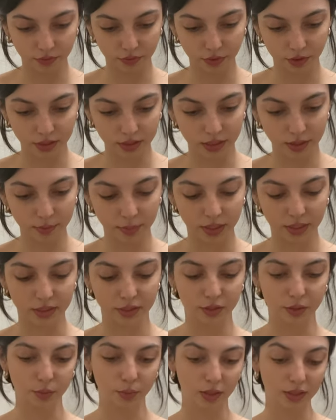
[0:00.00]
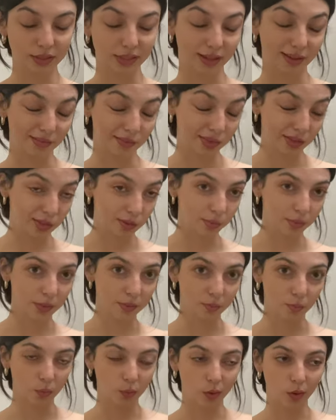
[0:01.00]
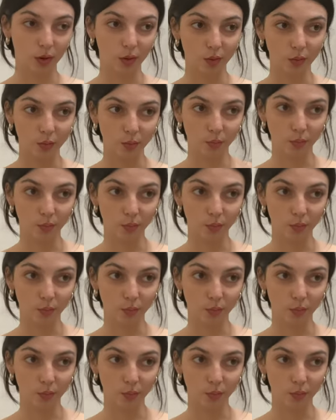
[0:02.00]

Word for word: front side because you want to have a little bit more